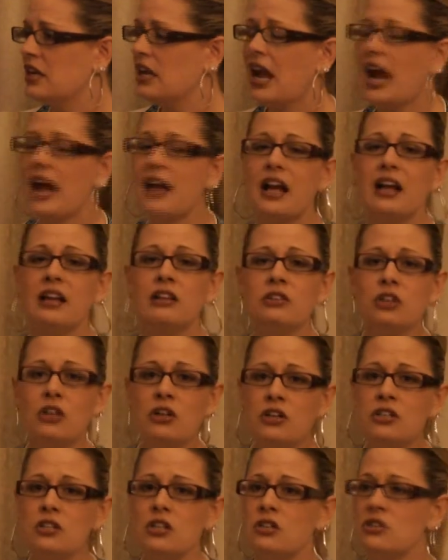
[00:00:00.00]
And I
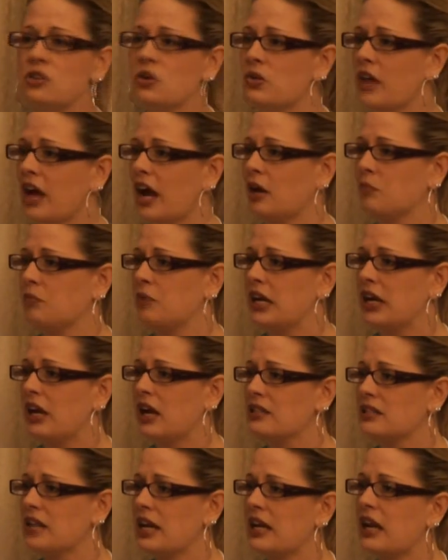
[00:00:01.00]
learned to do that
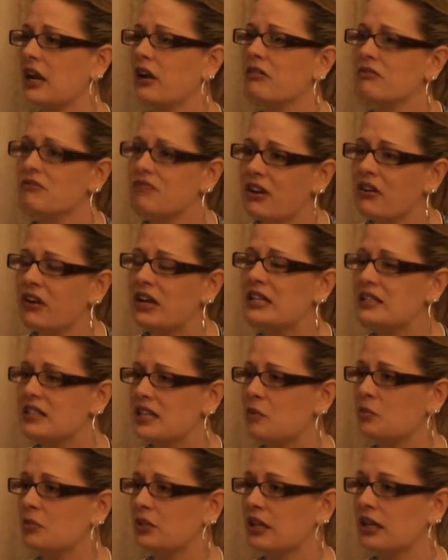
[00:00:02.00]
because I care very
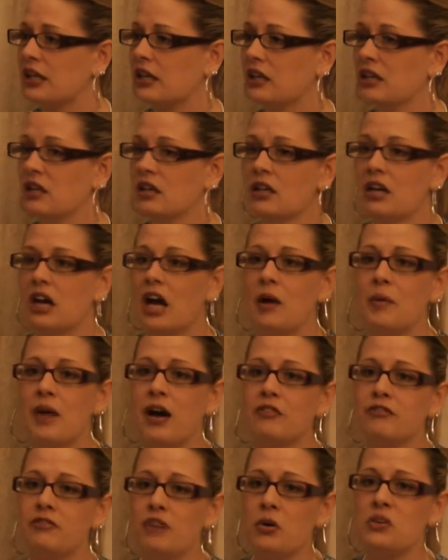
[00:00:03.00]
deeply
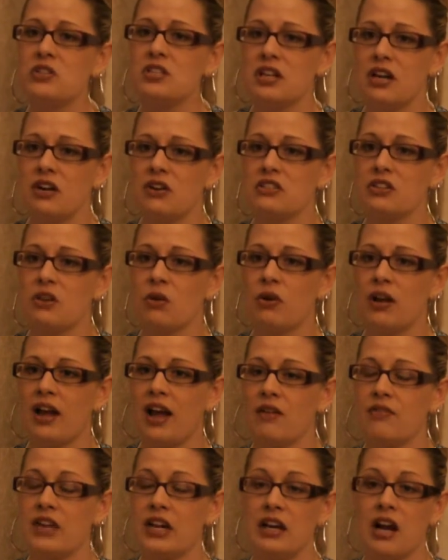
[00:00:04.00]
about folks in Arizona
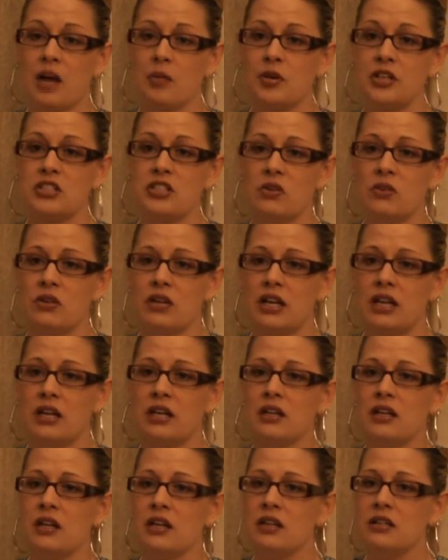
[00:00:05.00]
having an opportunity
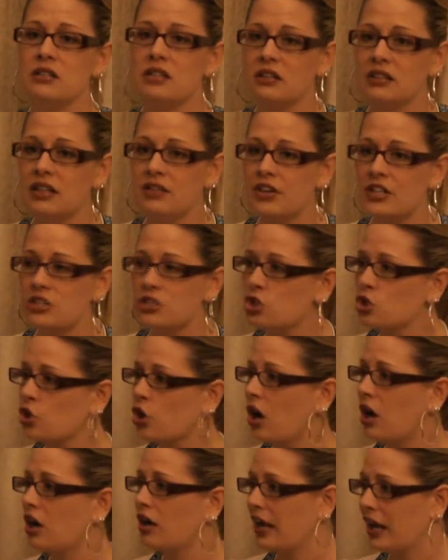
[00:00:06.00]
to live a
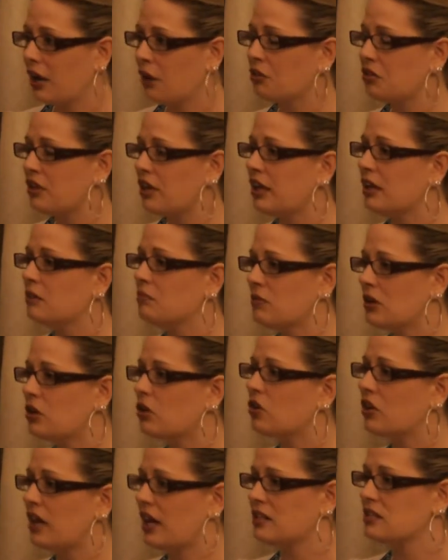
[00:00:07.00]
strong, healthy, middle
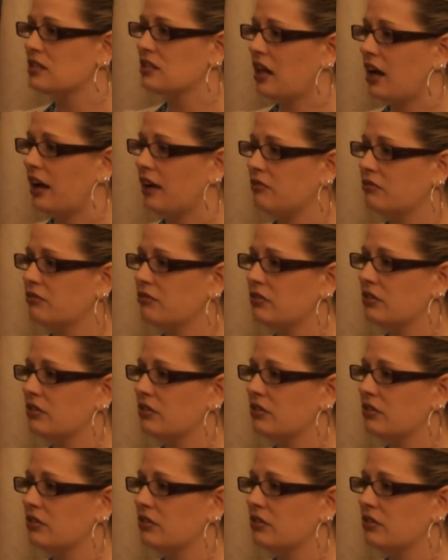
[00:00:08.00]
class life.